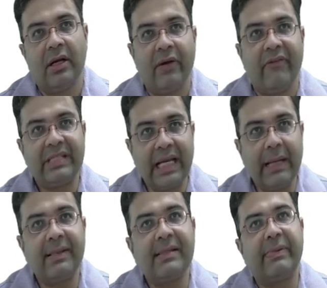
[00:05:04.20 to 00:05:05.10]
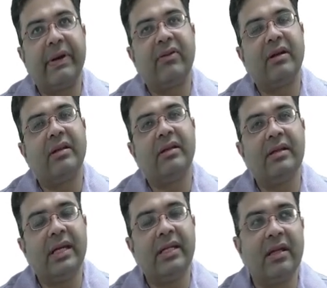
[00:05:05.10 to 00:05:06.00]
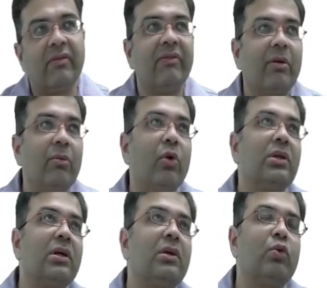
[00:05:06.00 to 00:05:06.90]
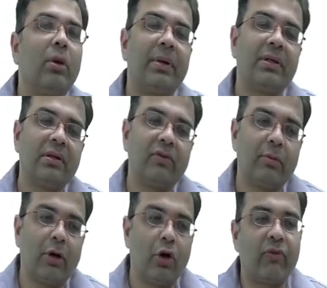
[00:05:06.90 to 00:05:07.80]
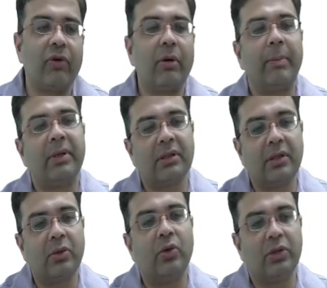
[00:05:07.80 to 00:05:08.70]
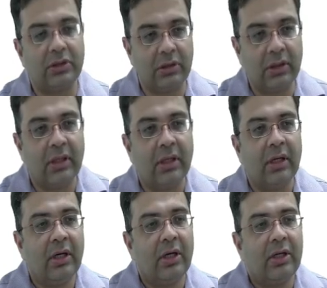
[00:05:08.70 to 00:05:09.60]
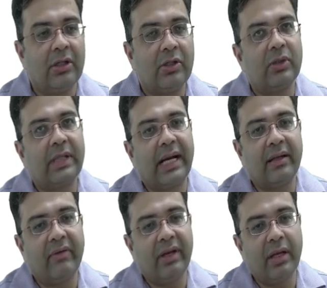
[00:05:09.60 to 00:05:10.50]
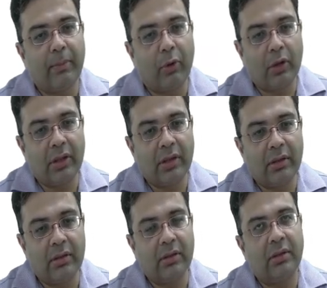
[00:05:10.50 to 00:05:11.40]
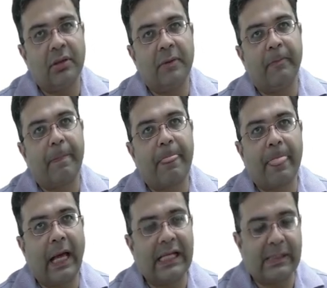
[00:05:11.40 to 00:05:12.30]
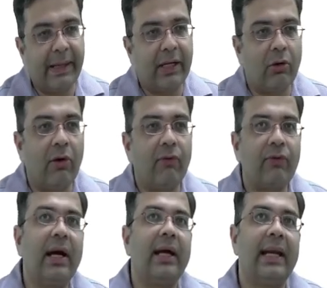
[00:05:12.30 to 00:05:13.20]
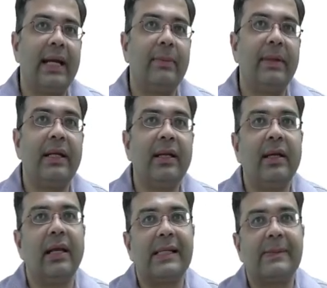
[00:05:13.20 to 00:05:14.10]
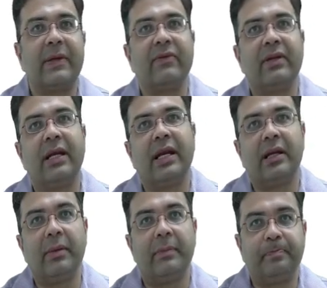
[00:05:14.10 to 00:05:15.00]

which helps in spread the disease either way from lower third to upper third from or from upper third to lower third so that is a very important uh, aspect of the anatomy clinical aspect of the anatomy